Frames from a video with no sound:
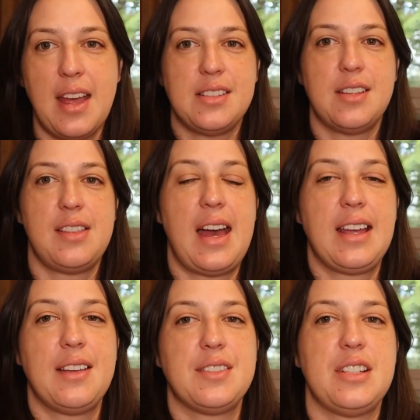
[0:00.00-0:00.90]
so that
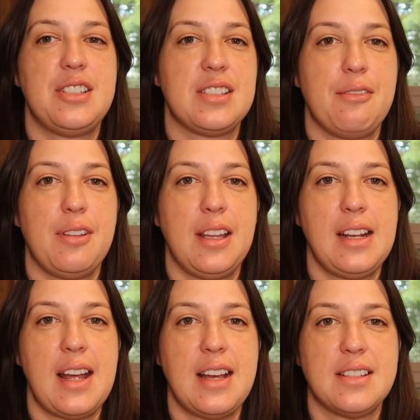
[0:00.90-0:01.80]
gives it just a really
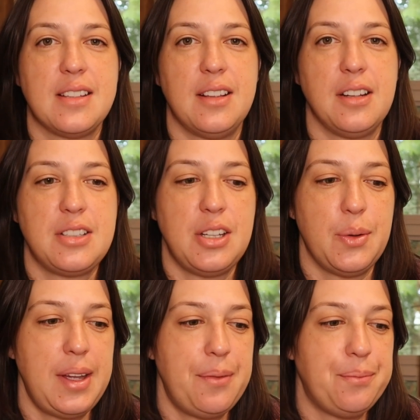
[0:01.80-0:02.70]
nice look to
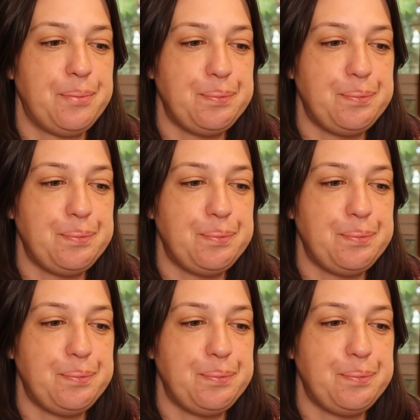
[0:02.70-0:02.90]
it.